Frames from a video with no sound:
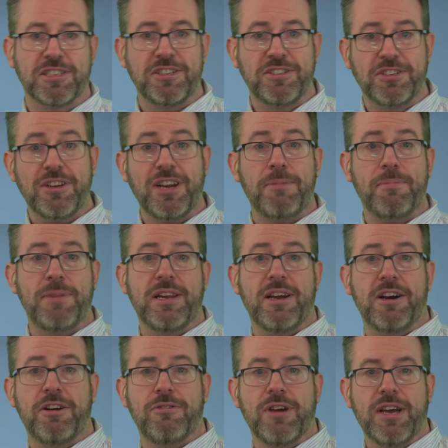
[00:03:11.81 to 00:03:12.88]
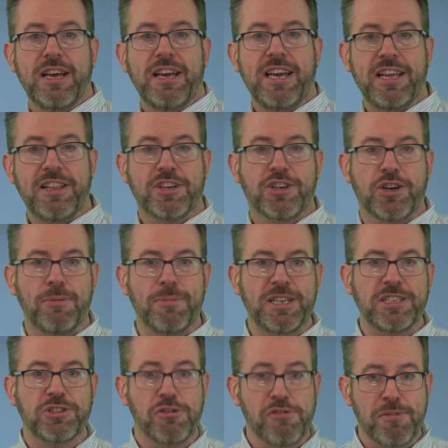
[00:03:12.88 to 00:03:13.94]
So do let me know in the
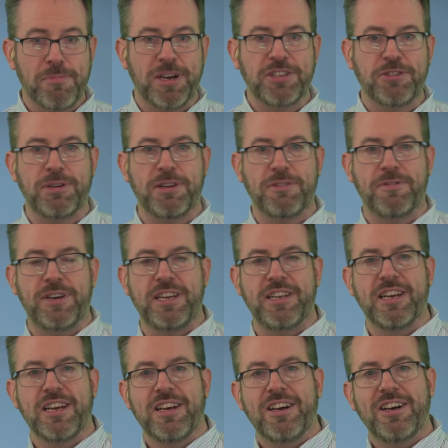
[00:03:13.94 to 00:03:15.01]
comments or on my Twitter feed